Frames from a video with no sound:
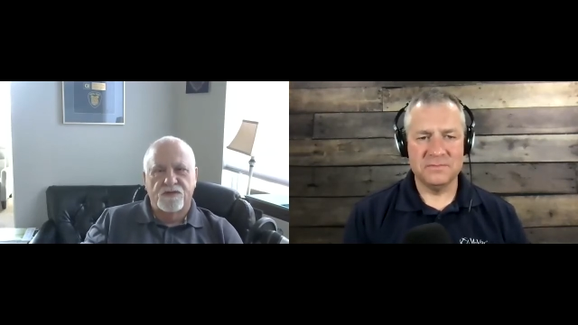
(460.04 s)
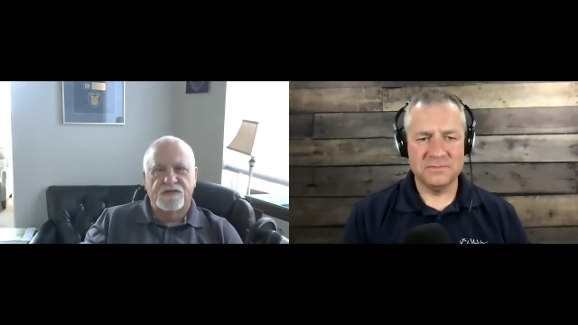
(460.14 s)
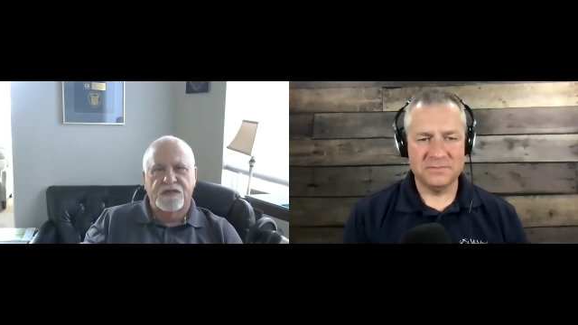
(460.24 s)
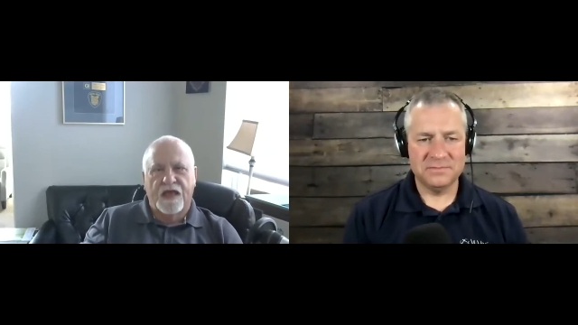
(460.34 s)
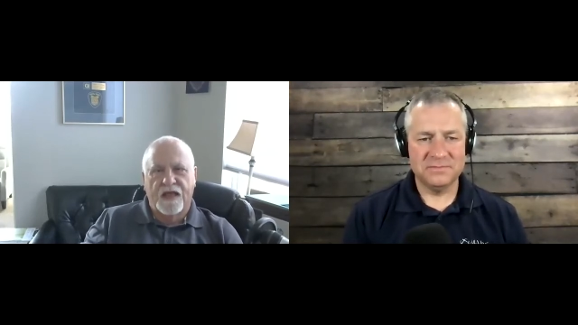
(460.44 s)
Speaker 1: with
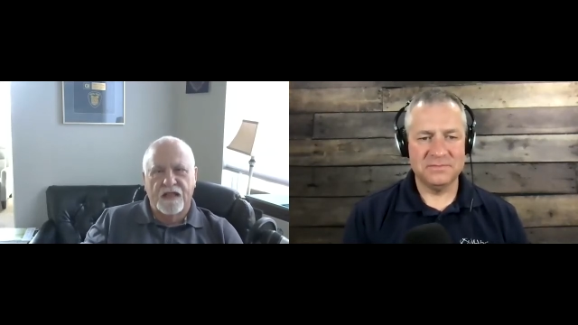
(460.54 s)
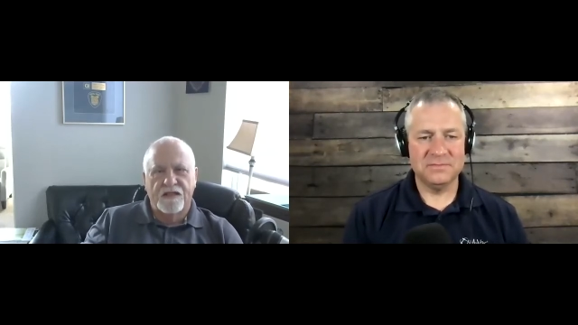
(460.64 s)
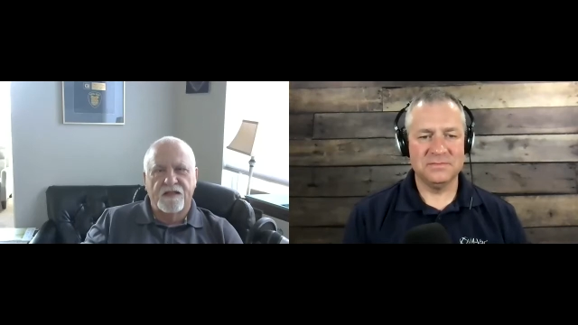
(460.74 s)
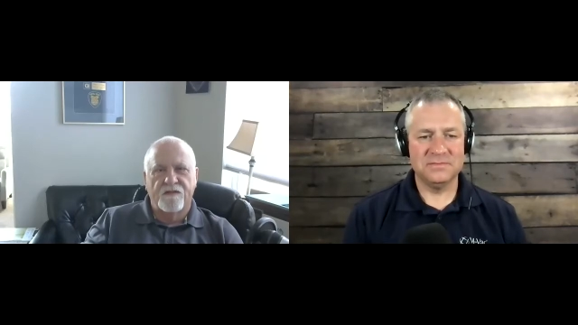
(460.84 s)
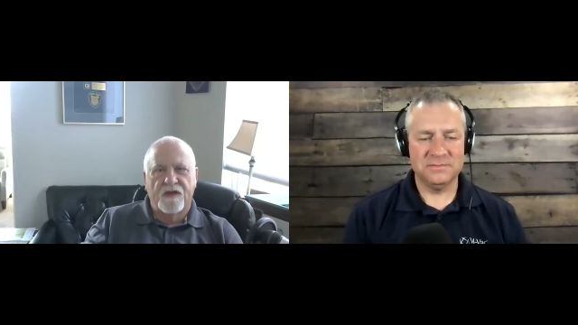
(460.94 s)
Seattle,
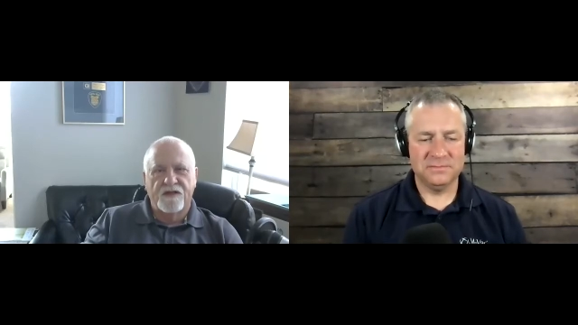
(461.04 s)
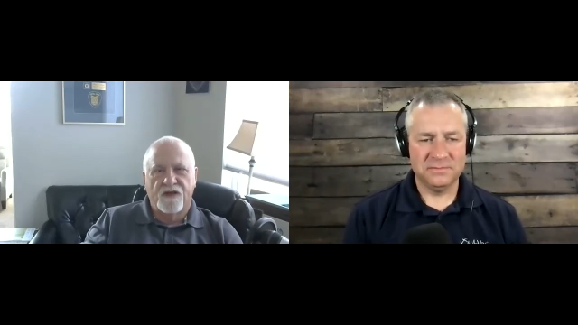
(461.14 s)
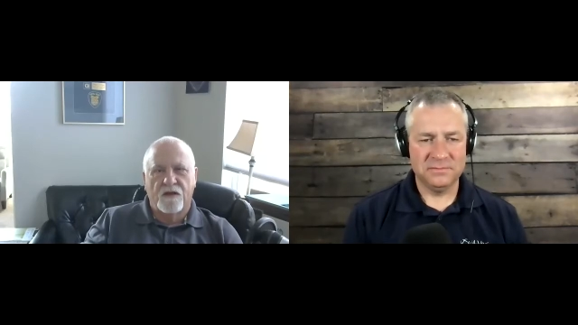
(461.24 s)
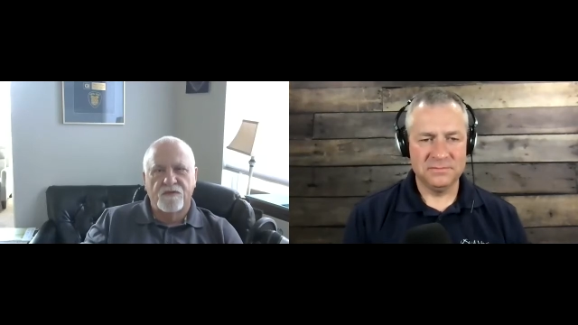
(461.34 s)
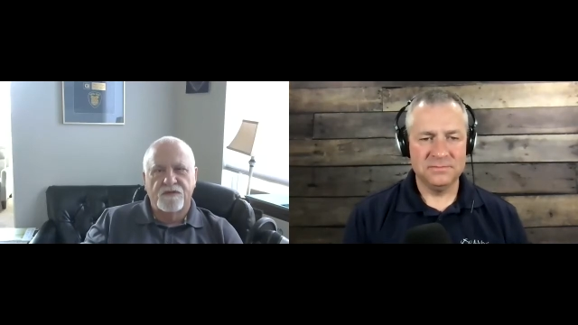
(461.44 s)
and then my
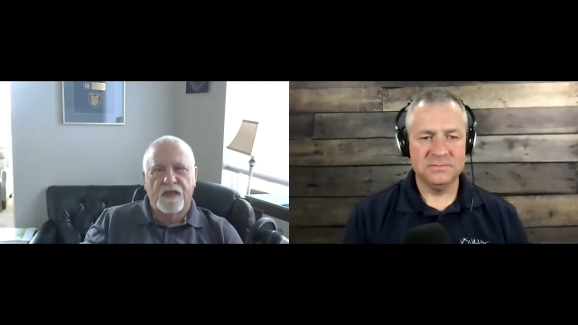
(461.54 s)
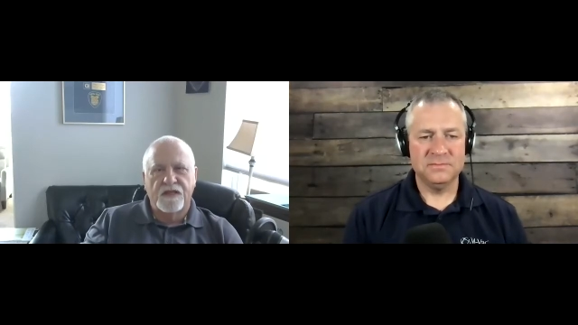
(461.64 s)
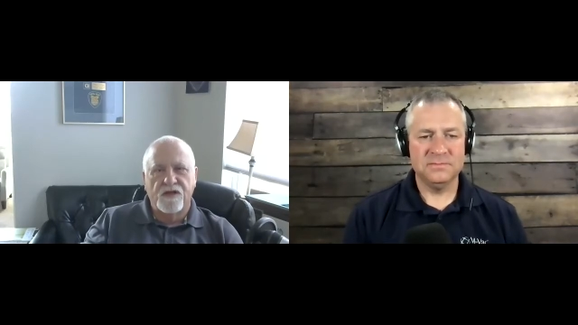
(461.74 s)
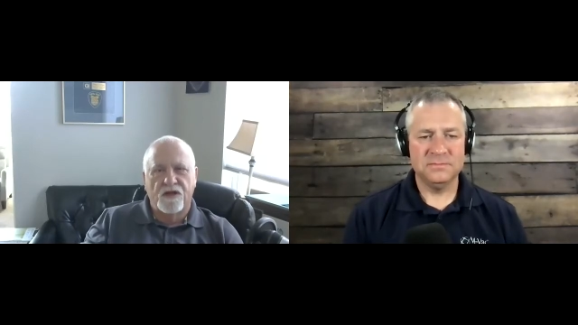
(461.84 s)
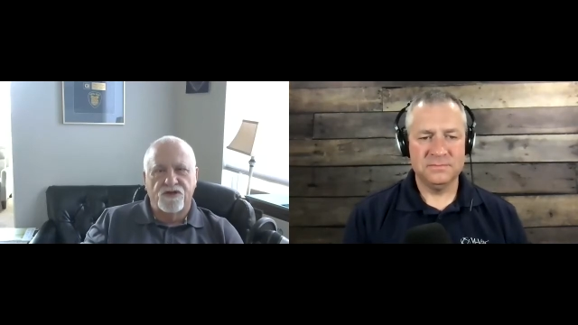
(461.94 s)
job at
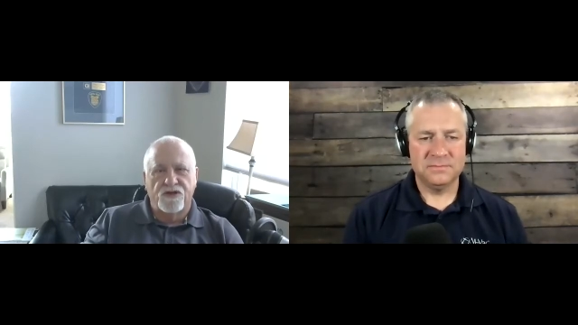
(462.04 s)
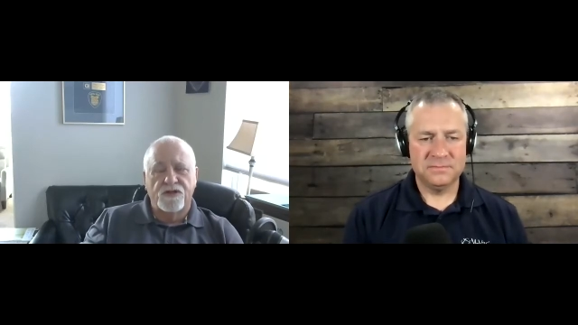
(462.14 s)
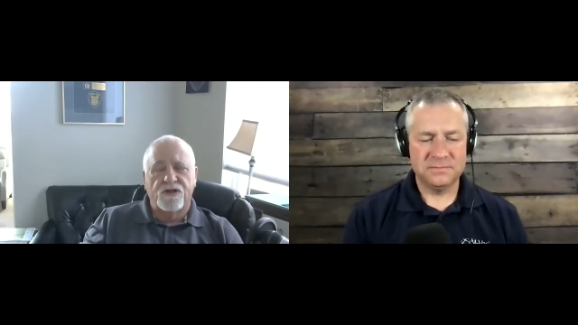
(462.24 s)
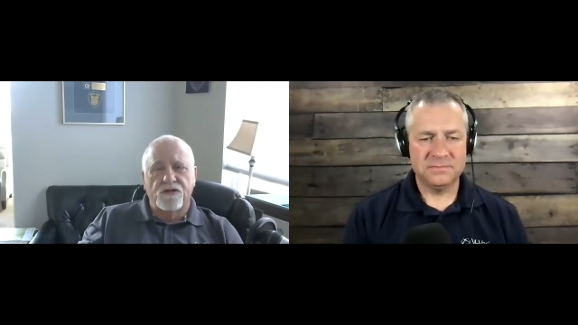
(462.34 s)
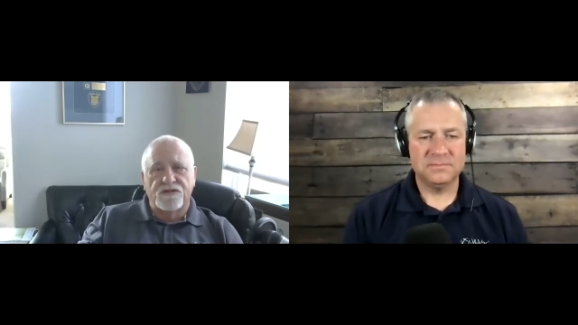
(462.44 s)
the Attorney
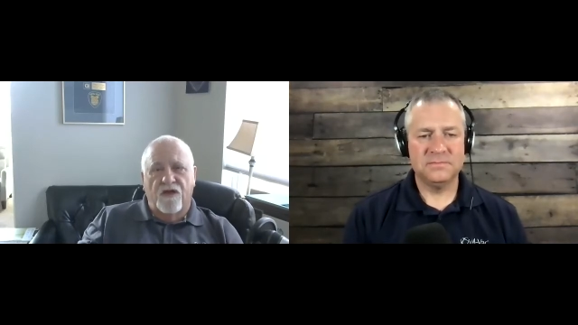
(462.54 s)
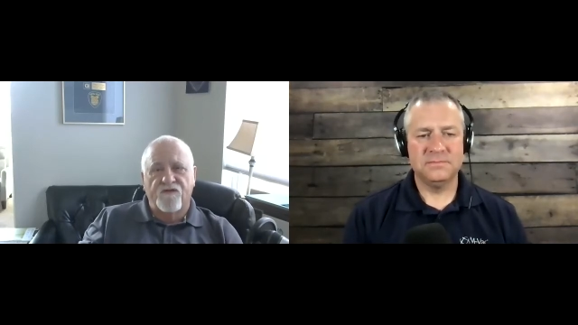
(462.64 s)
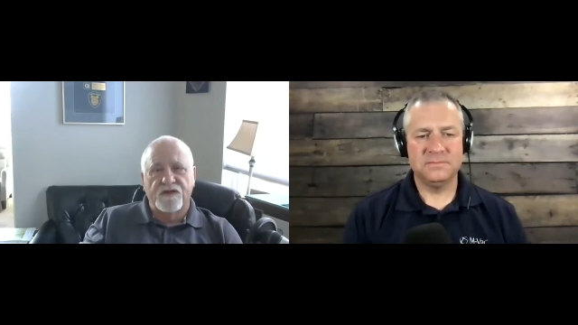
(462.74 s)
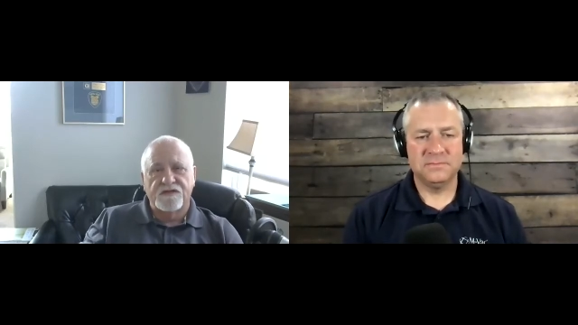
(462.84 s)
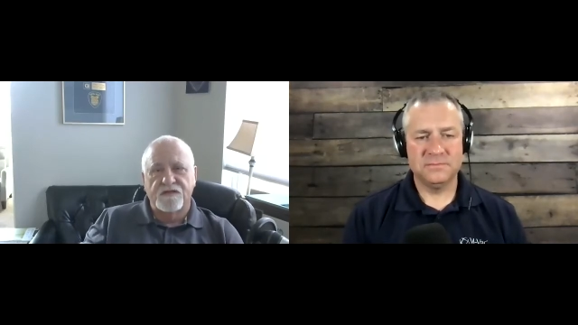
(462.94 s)
General's
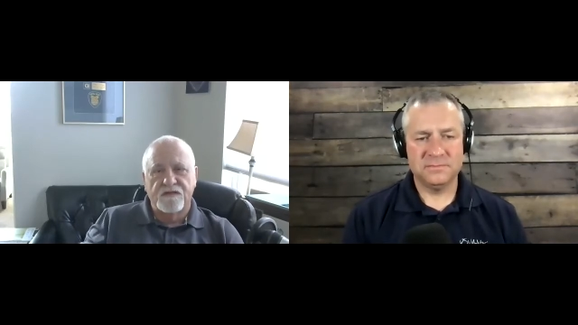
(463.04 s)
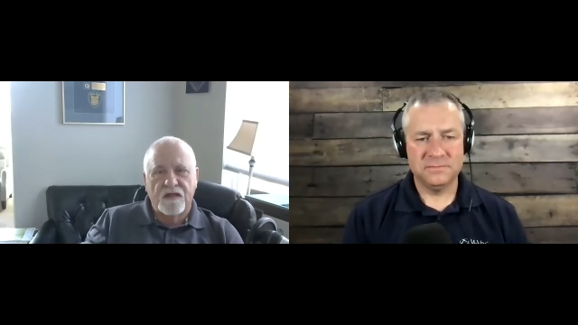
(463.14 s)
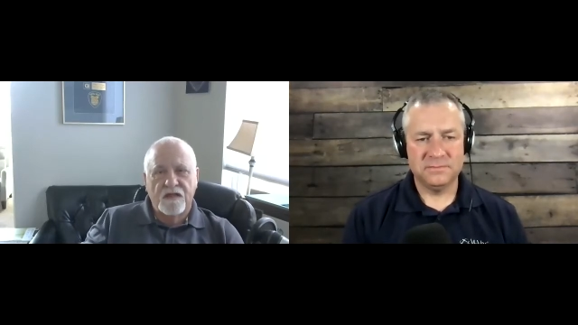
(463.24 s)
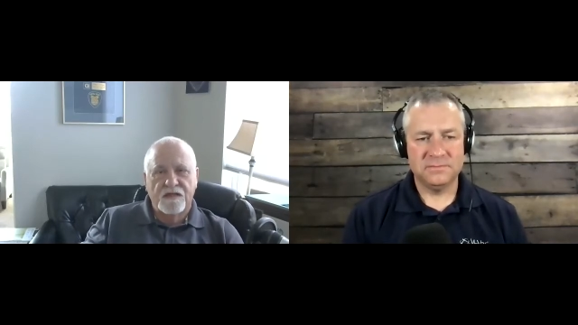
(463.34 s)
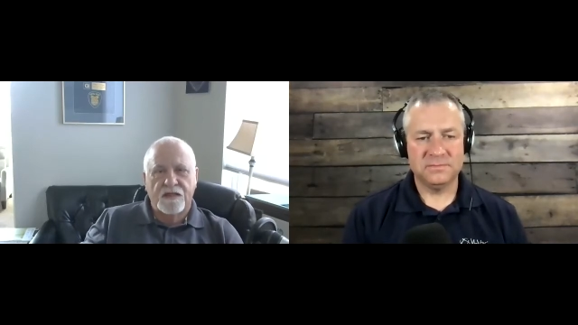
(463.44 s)
office, and
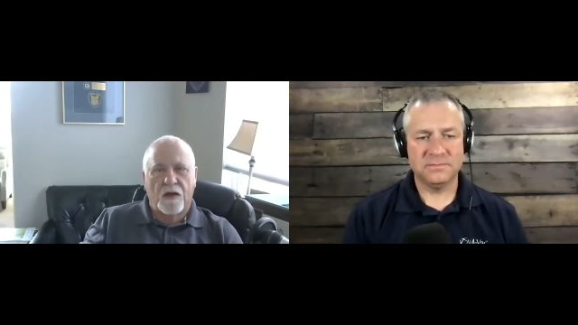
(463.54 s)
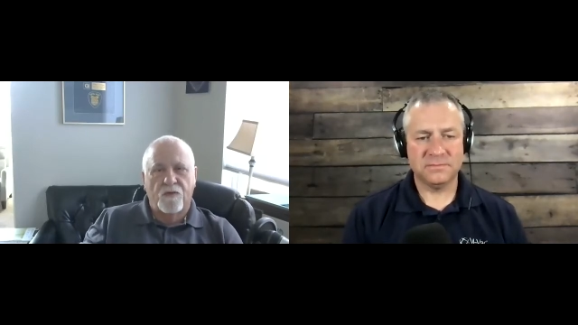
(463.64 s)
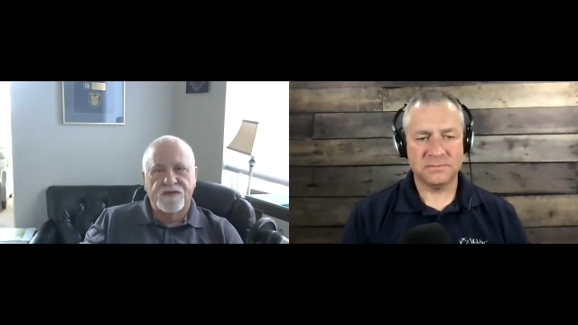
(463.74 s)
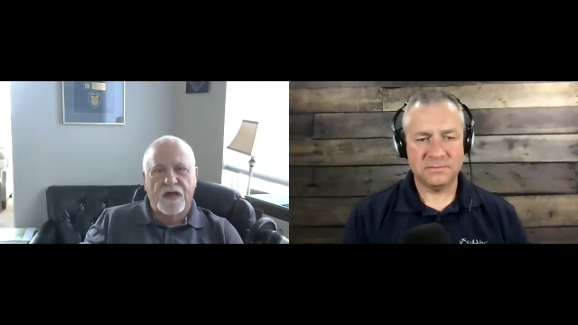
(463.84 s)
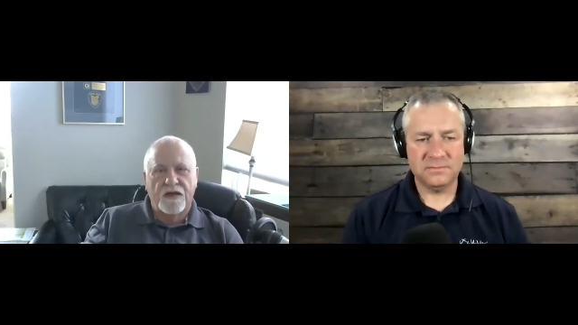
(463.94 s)
now I'm
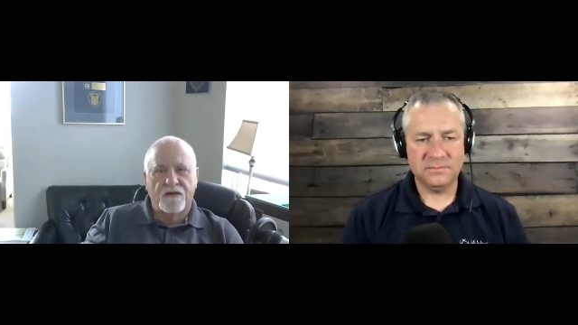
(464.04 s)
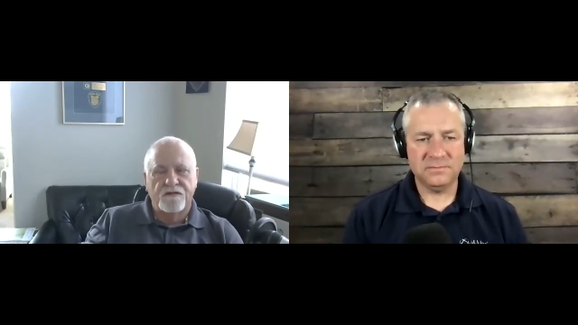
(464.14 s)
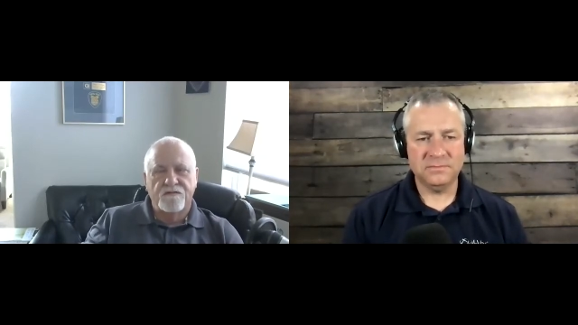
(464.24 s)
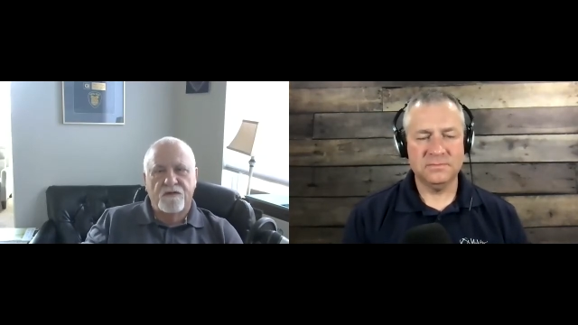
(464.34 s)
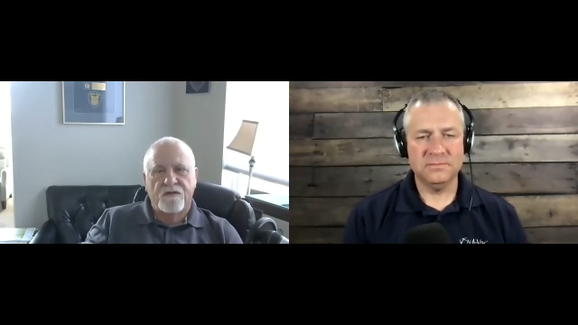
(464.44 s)
retired.